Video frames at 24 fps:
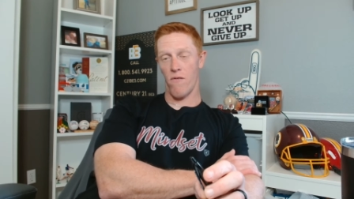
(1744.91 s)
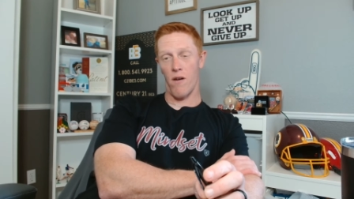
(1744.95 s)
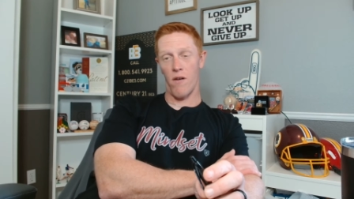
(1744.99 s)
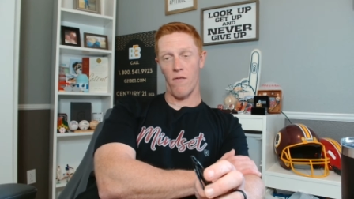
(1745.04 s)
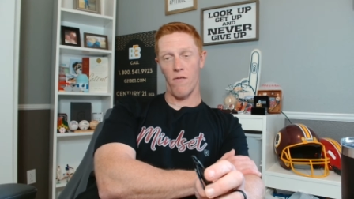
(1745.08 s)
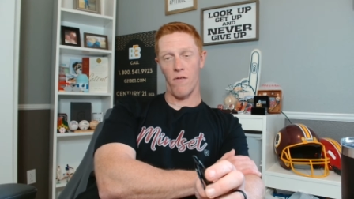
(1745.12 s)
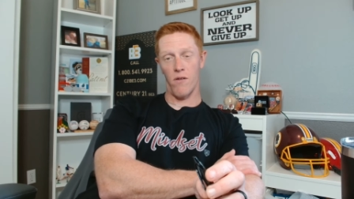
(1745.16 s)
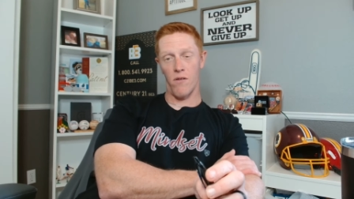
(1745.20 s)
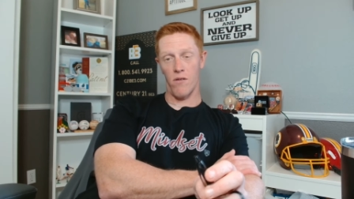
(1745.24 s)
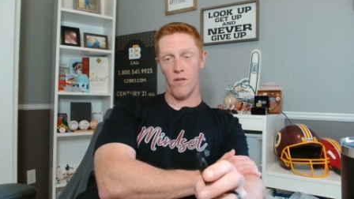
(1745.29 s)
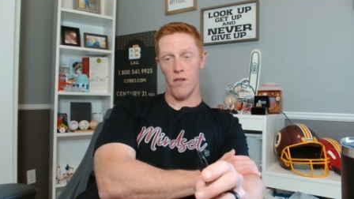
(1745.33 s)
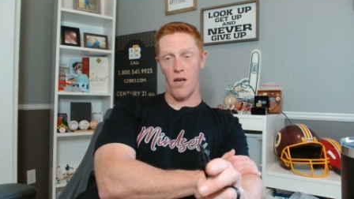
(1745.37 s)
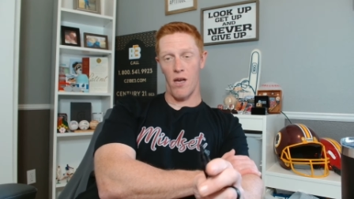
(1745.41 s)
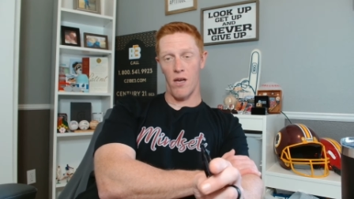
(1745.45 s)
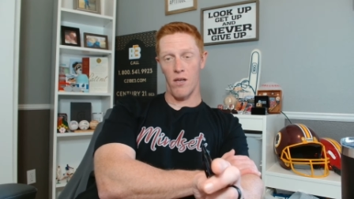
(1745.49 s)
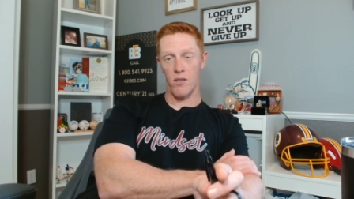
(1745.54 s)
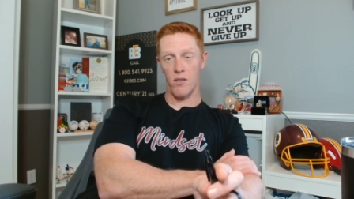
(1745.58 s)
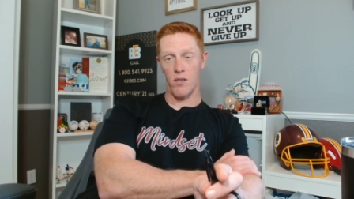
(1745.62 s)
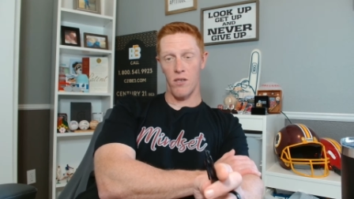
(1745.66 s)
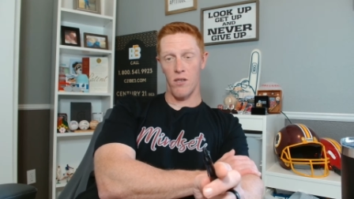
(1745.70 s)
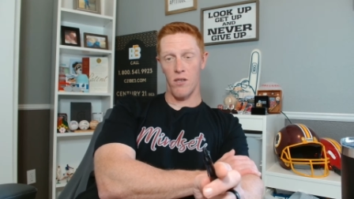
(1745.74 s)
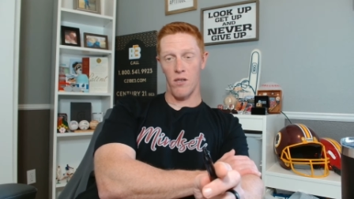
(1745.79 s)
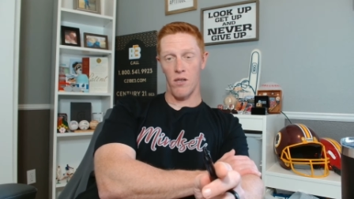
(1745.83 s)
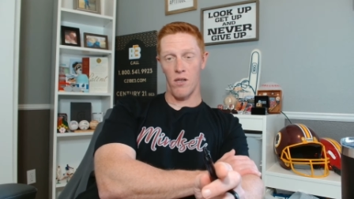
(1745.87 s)
five hundred
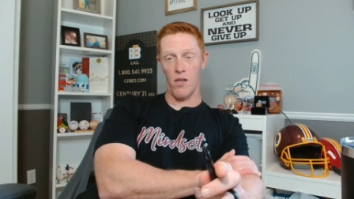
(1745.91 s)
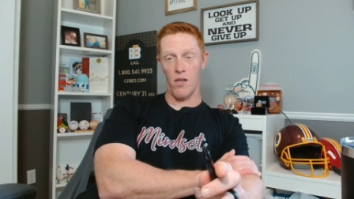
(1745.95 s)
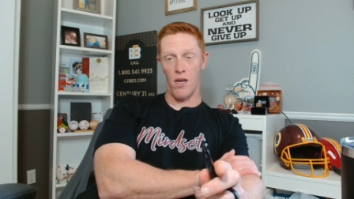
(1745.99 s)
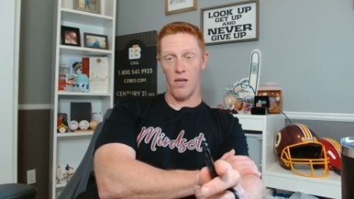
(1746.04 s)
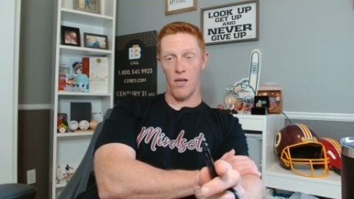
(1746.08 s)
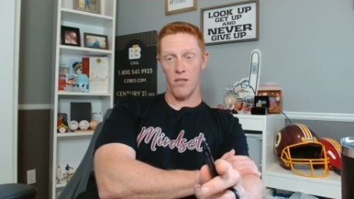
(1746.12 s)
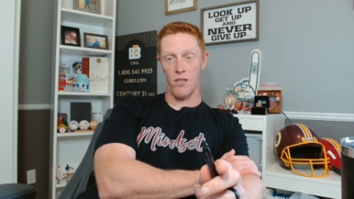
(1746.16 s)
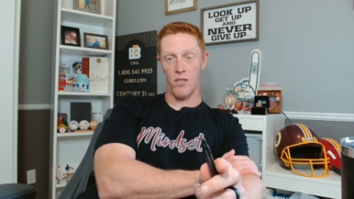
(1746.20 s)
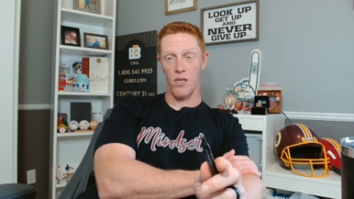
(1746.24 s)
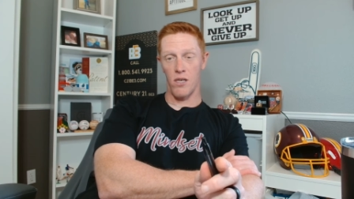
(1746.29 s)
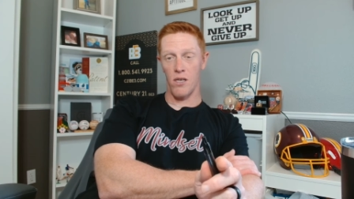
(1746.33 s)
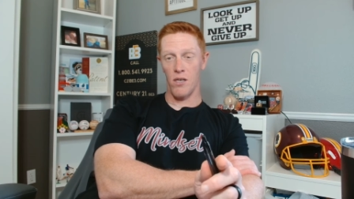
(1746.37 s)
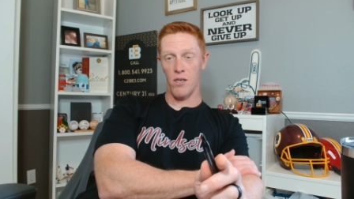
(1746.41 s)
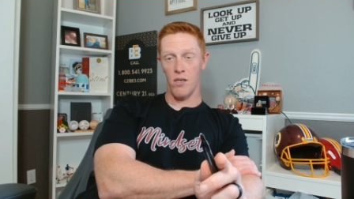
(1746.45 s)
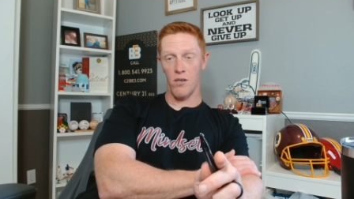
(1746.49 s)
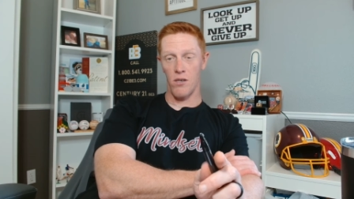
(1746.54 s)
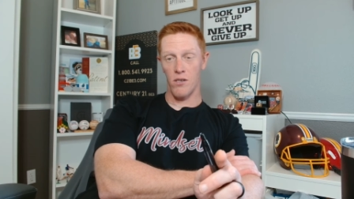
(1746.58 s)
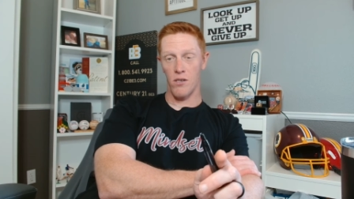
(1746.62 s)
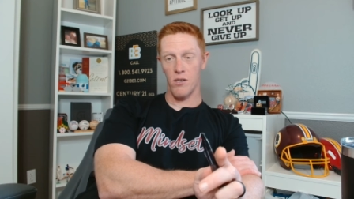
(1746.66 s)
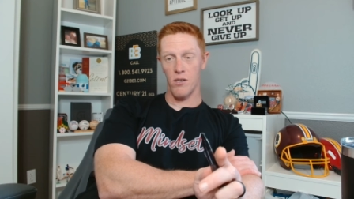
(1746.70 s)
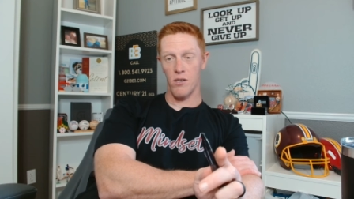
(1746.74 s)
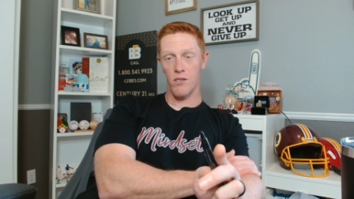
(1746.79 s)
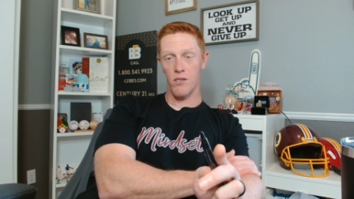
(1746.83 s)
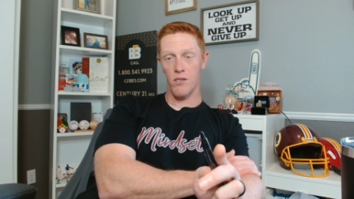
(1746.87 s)
thousand in the last eight
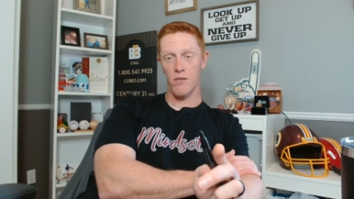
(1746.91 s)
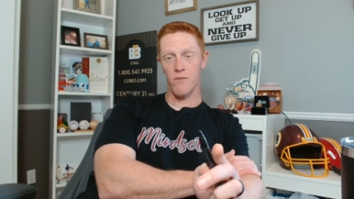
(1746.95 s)
years.